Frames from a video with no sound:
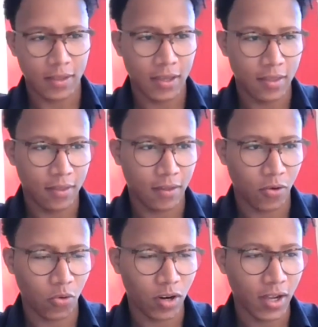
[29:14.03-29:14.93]

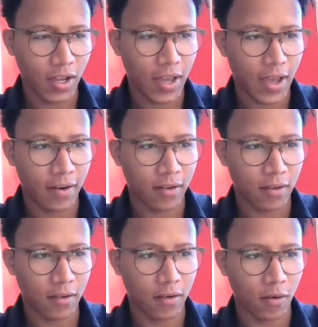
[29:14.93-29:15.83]
especially uh,
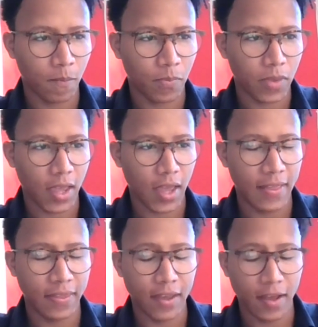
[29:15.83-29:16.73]
be, like
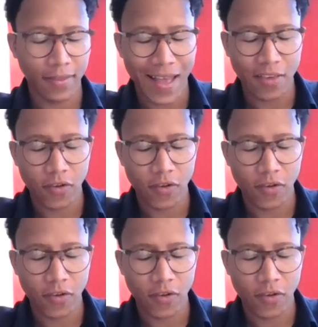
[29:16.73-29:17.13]
spiritual people,